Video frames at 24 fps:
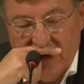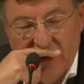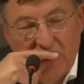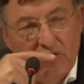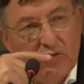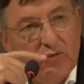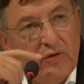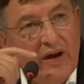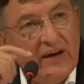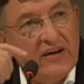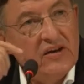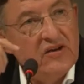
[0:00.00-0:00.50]

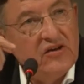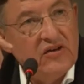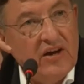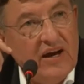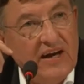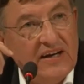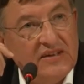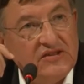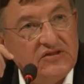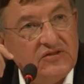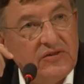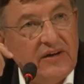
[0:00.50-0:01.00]
you
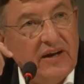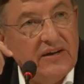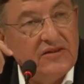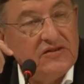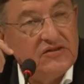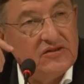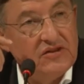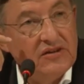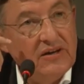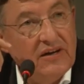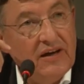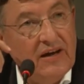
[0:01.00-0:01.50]
recognized
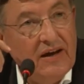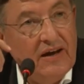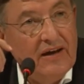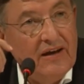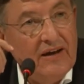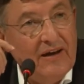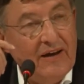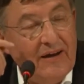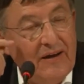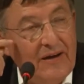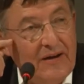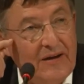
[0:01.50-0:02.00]
that
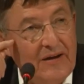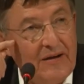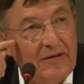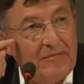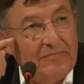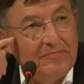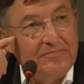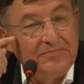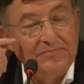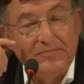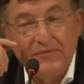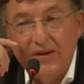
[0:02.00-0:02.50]

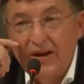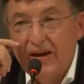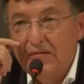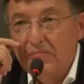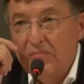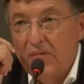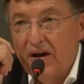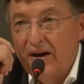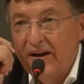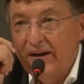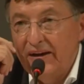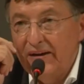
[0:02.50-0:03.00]

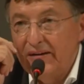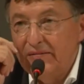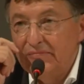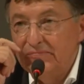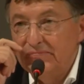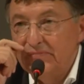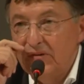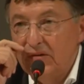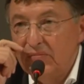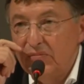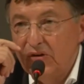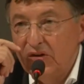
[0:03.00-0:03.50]
in my
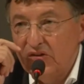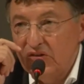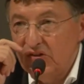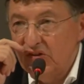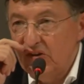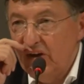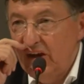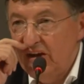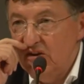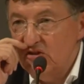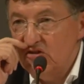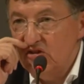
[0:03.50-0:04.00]

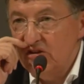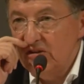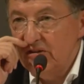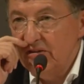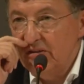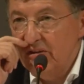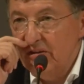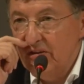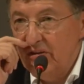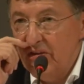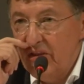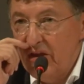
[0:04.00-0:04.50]

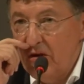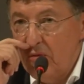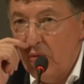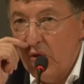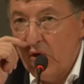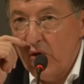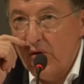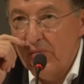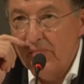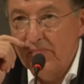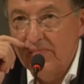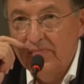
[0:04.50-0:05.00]
presentation there
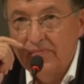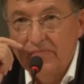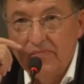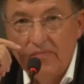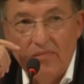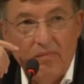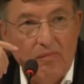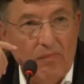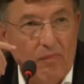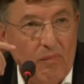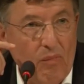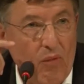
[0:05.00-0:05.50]
were
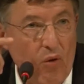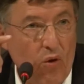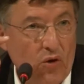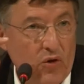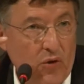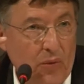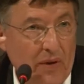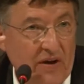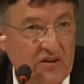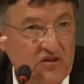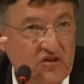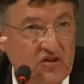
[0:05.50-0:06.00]
more
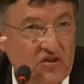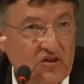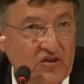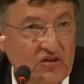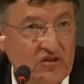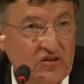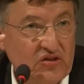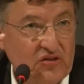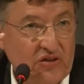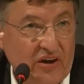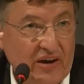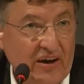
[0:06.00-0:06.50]

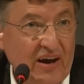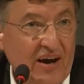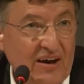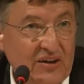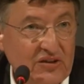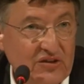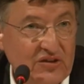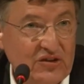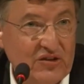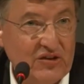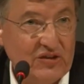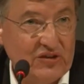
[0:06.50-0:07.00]
questions than
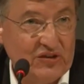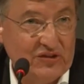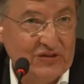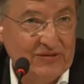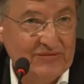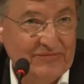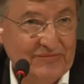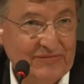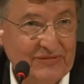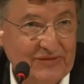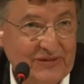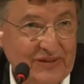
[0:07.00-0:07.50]
answers.
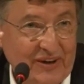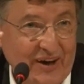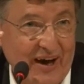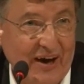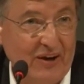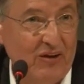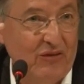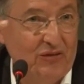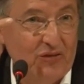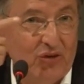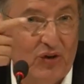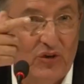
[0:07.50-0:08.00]

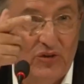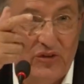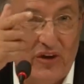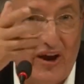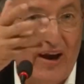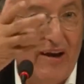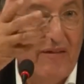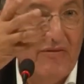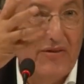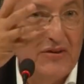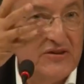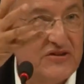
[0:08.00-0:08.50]
And of course I
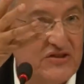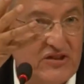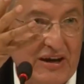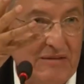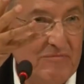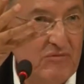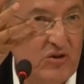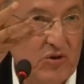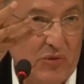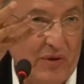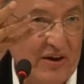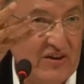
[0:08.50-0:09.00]
have the
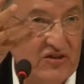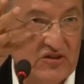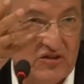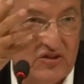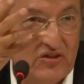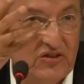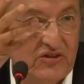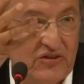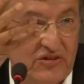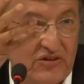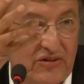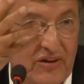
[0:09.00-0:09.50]
same
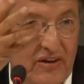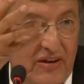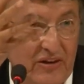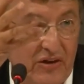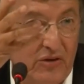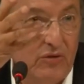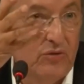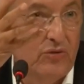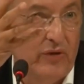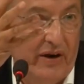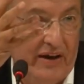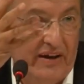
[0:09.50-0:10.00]
question
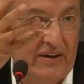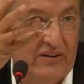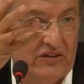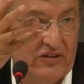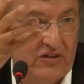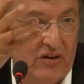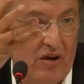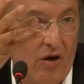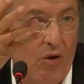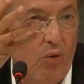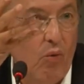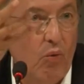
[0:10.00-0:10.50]
you raise.